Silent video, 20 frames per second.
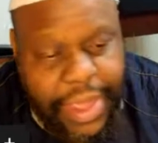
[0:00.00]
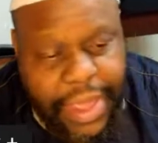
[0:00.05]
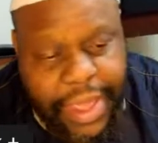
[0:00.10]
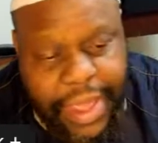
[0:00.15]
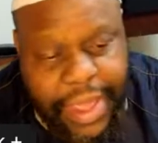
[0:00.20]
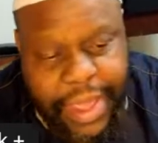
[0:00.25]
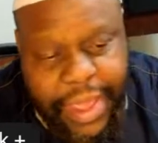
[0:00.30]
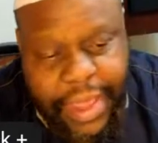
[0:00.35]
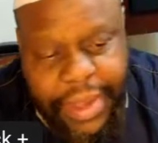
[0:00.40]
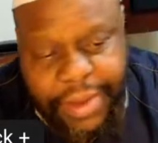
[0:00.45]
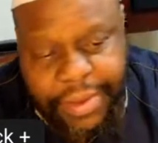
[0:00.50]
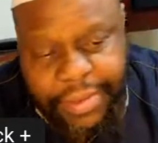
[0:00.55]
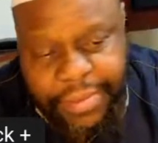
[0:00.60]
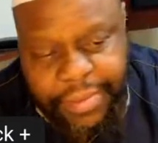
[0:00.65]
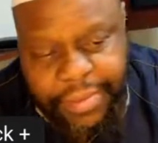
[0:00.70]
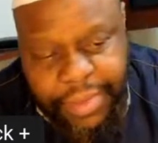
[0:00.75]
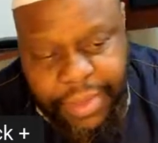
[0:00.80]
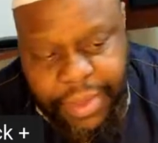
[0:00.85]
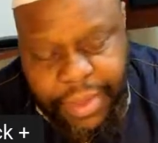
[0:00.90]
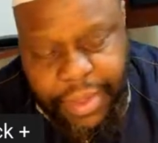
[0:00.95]
And
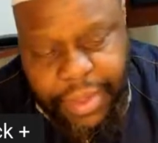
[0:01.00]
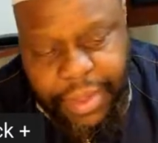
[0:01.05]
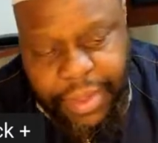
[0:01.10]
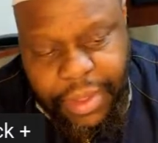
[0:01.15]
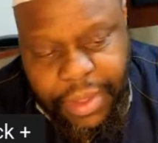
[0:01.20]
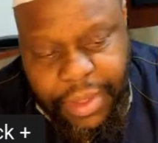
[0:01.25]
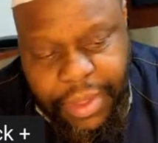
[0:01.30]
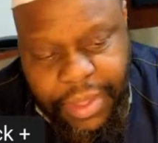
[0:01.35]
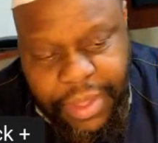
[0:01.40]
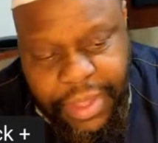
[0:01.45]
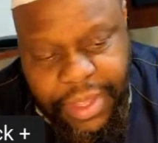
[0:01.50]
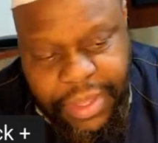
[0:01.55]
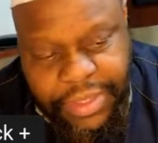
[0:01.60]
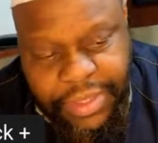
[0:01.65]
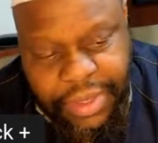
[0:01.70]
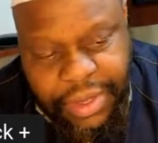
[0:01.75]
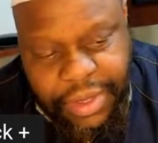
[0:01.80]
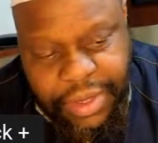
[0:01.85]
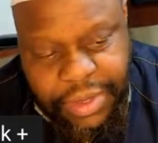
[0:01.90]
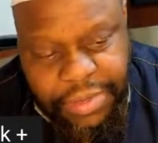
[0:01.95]

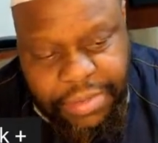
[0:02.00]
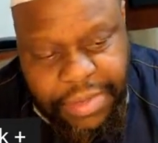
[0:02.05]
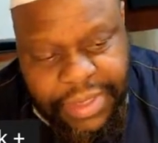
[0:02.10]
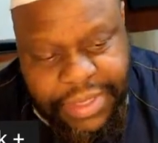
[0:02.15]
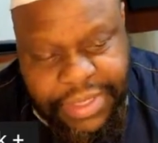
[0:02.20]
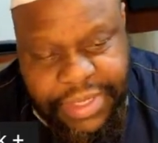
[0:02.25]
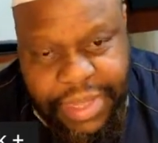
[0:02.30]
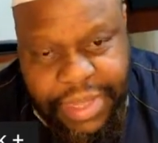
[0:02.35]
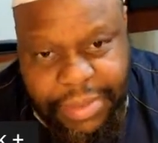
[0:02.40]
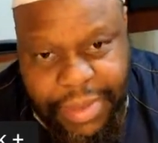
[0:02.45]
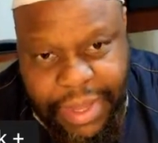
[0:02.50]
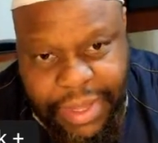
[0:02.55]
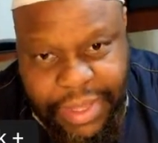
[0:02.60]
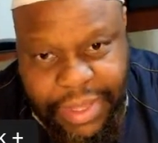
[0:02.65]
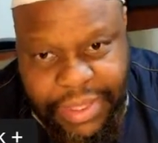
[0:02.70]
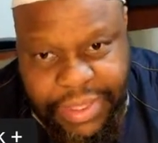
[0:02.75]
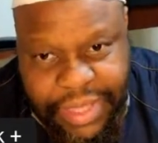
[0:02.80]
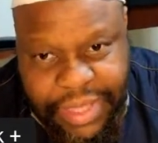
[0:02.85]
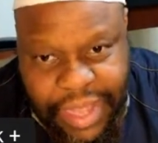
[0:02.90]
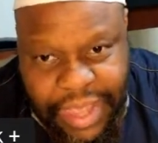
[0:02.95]
these are may seem like
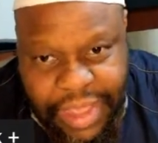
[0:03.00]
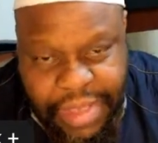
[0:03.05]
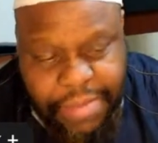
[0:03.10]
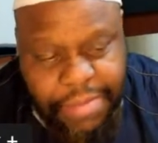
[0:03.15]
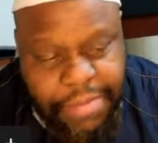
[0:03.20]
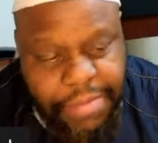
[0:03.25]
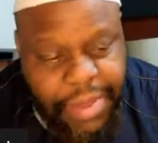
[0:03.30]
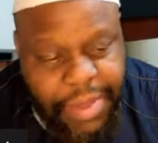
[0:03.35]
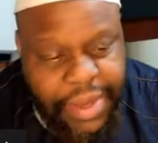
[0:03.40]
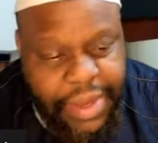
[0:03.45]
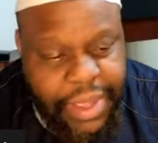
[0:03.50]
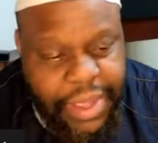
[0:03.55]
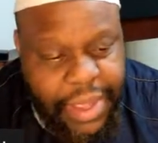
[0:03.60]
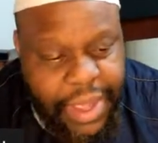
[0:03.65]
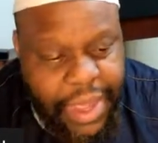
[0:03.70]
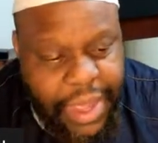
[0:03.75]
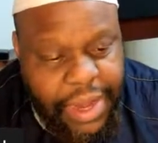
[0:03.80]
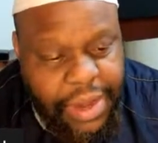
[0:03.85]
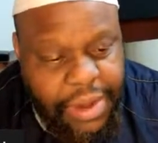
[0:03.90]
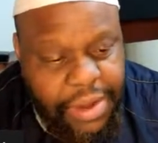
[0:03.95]
the same, but
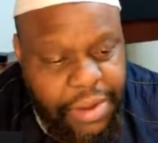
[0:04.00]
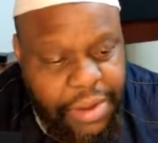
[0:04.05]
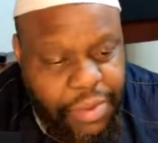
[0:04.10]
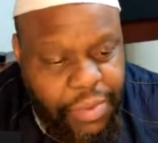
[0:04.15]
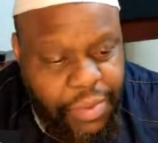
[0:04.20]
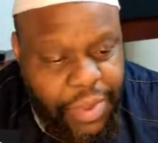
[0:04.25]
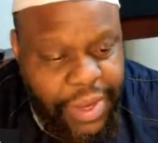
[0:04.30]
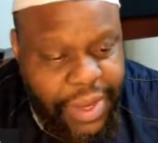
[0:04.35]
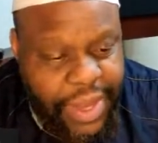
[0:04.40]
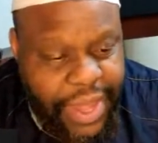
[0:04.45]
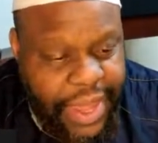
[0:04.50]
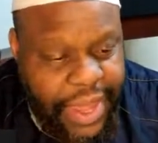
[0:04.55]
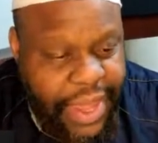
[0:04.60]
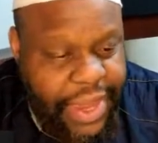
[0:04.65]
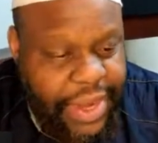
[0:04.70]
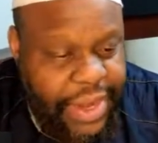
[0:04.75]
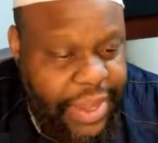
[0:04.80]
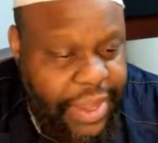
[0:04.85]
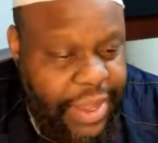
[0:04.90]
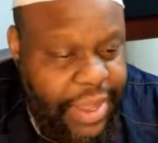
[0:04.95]

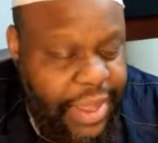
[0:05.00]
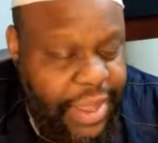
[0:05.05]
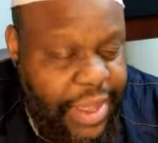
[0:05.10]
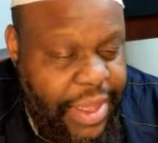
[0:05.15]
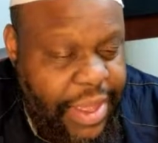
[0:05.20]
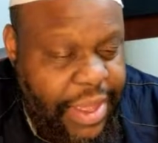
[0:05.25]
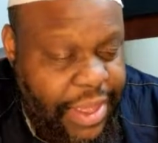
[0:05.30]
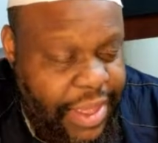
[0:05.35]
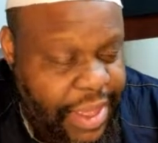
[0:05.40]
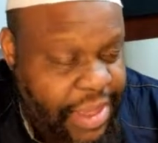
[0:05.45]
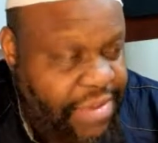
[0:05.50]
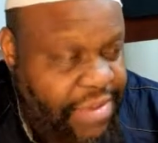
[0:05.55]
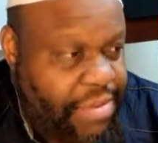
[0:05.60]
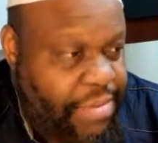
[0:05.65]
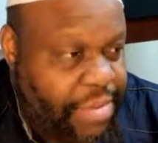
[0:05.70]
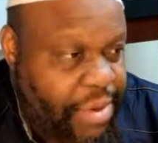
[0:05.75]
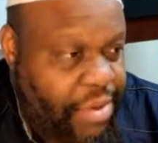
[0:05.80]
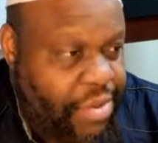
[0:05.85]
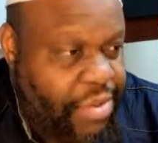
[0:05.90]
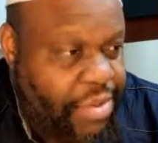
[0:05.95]
al-wilada,
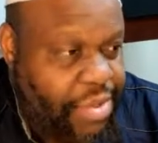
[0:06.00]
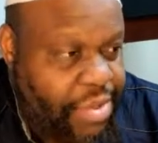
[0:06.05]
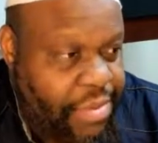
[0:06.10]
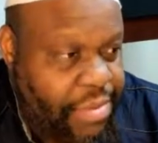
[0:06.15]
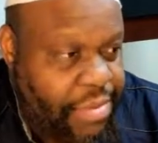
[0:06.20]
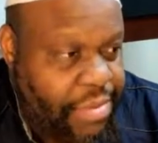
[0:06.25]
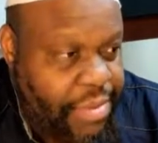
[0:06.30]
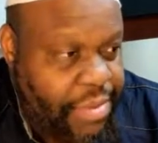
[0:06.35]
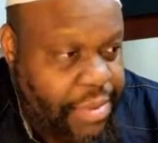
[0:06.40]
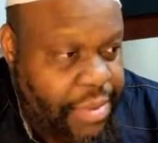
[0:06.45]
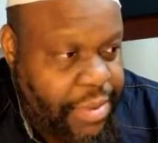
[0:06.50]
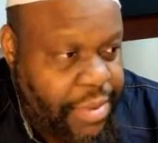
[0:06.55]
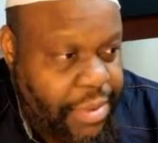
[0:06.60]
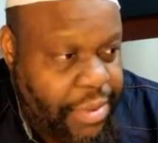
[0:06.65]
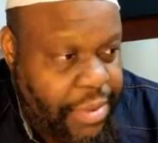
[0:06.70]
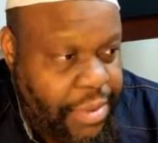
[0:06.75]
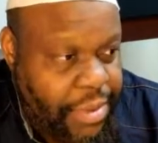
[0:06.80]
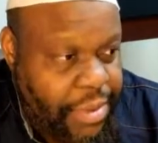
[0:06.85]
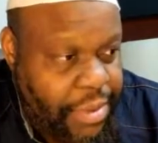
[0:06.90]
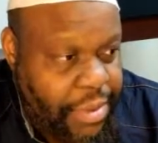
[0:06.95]
giving birth.
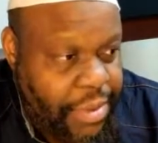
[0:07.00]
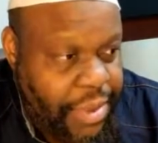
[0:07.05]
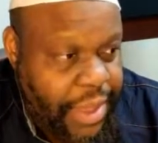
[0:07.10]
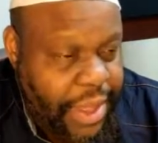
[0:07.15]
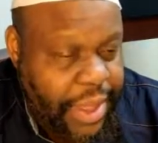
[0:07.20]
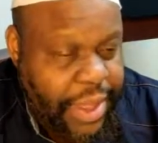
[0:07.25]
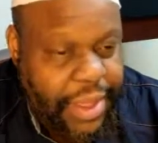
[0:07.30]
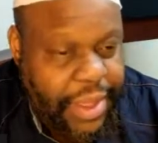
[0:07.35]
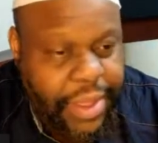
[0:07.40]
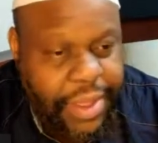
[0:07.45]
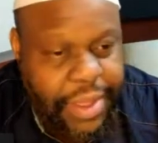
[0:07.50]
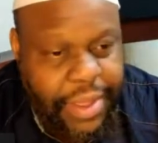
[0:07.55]
Okay?